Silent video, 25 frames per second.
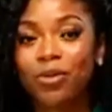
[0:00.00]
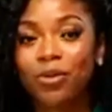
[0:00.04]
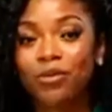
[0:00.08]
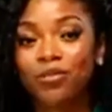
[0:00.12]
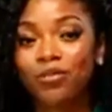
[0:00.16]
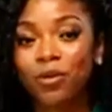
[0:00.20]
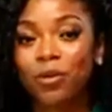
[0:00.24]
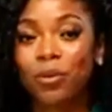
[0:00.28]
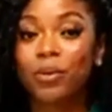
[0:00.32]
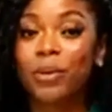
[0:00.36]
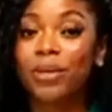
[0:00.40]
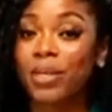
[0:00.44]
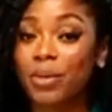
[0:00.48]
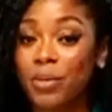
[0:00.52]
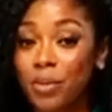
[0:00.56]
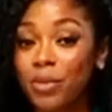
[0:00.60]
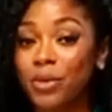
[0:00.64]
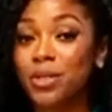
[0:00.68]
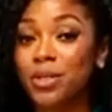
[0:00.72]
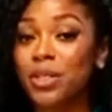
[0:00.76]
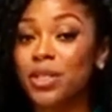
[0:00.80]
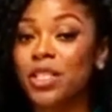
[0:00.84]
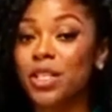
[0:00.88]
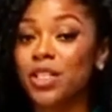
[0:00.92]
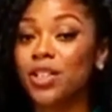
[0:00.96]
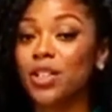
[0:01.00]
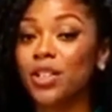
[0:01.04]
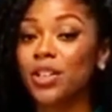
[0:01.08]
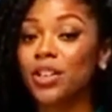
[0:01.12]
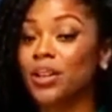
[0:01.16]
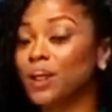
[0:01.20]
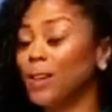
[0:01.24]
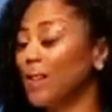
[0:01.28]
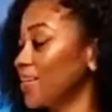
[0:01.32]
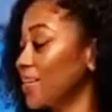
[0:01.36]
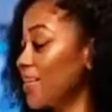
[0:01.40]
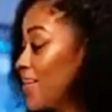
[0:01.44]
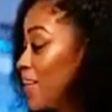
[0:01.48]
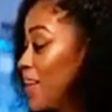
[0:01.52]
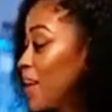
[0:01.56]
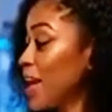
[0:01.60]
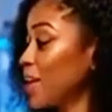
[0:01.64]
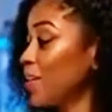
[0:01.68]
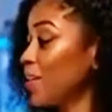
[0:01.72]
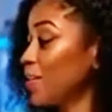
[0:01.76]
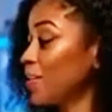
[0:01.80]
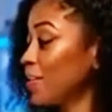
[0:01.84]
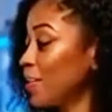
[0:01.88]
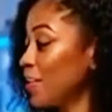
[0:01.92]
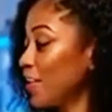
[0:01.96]
performing the procedure, the
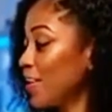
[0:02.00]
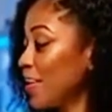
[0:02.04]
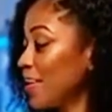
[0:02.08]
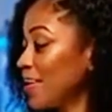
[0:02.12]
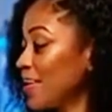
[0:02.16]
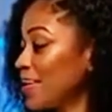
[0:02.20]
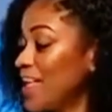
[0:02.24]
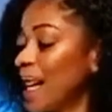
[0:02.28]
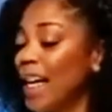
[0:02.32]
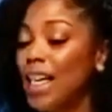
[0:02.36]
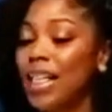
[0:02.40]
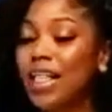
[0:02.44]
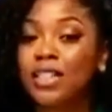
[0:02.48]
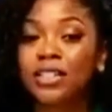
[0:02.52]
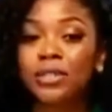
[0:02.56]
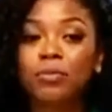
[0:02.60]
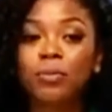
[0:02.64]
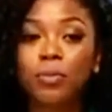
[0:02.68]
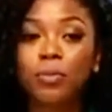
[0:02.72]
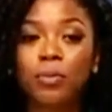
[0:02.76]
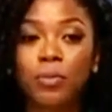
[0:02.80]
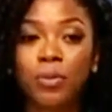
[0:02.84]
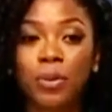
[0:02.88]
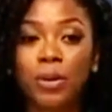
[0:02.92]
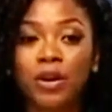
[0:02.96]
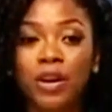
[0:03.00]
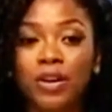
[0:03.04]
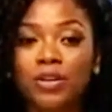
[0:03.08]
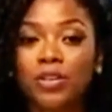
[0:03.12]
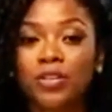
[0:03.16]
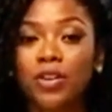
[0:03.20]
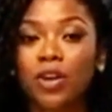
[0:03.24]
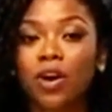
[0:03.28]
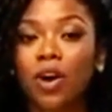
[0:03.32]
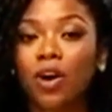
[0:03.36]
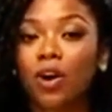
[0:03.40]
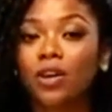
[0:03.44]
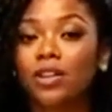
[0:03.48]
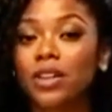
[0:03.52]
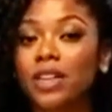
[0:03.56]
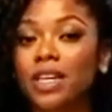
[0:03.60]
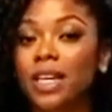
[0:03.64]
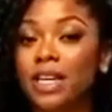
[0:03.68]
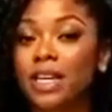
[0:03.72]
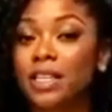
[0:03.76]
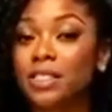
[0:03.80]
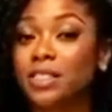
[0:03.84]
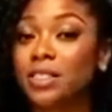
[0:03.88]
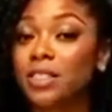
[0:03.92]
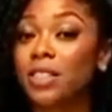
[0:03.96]
laboratory scientist prepares all the
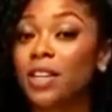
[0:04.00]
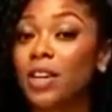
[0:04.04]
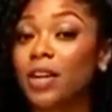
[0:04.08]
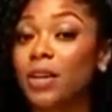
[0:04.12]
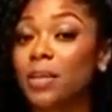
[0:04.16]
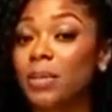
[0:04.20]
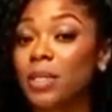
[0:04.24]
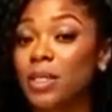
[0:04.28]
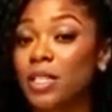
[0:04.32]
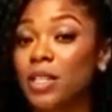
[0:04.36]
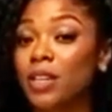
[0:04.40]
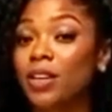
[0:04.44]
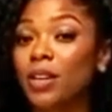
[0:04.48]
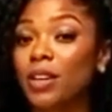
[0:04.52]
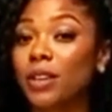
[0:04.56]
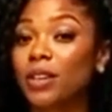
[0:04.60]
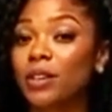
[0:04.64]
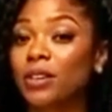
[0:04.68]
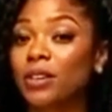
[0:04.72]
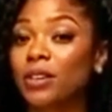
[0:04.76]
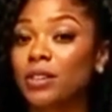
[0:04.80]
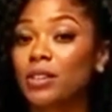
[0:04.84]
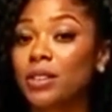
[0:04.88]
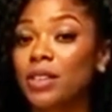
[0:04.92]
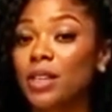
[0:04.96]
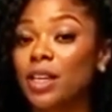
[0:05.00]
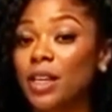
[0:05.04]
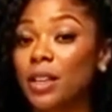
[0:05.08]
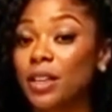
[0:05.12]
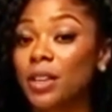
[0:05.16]
necessary materials,